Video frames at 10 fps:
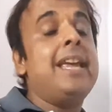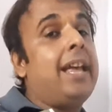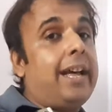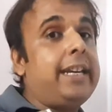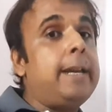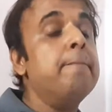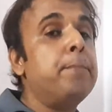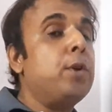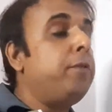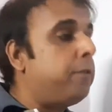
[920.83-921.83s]
an
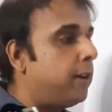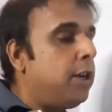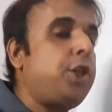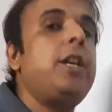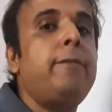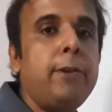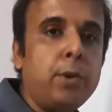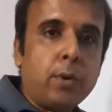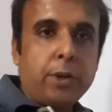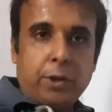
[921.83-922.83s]
improved version of
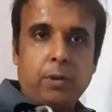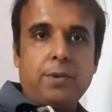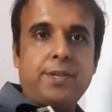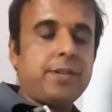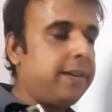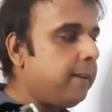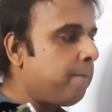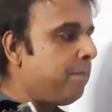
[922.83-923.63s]
fluoroquinolones, right?